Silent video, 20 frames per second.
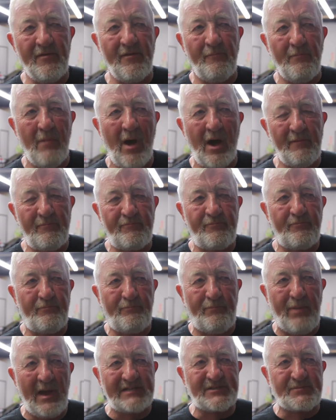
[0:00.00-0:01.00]
the my
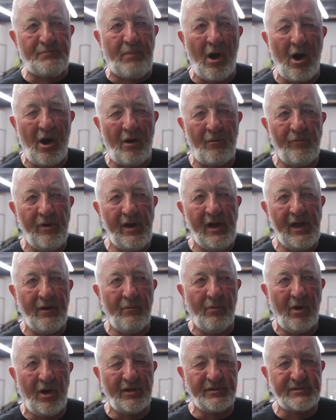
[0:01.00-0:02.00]
best part really
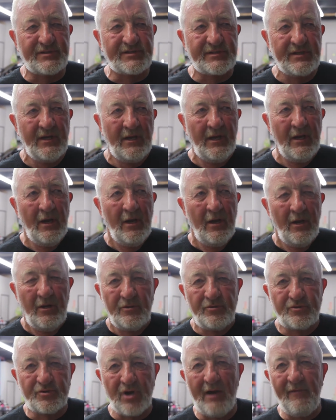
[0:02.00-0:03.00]
was
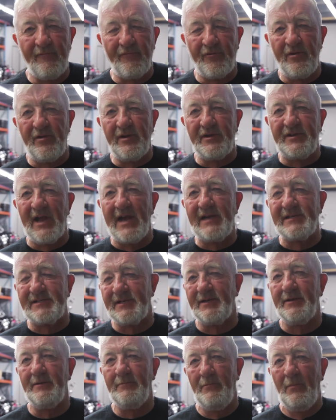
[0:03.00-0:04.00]
driving through the
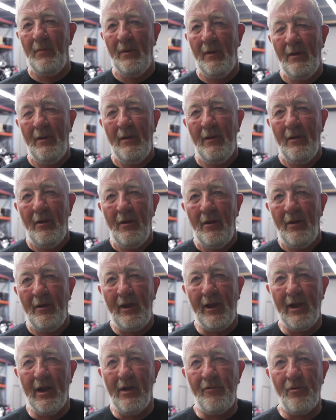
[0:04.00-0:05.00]
desert.
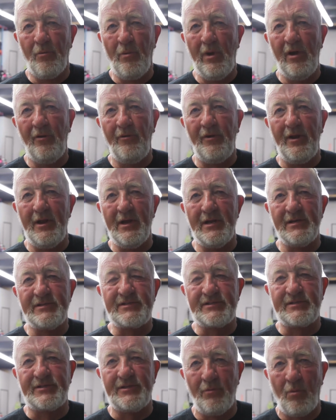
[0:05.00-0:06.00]
You know, the
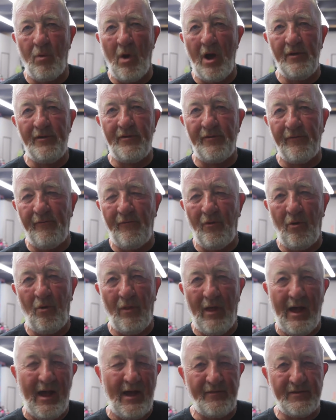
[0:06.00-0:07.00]
wilderness, the wonder of all
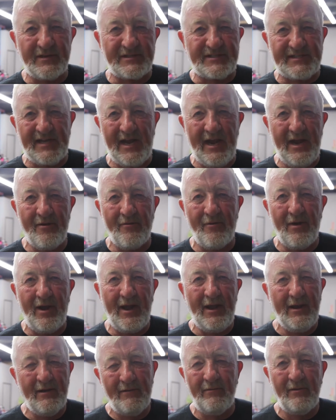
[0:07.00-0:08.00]
that, the
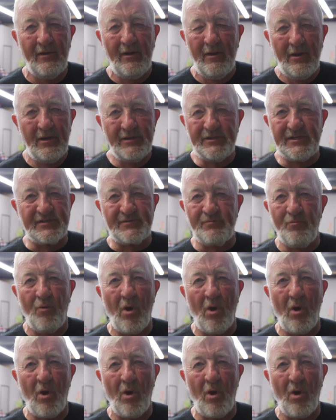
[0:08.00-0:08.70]
scenery, just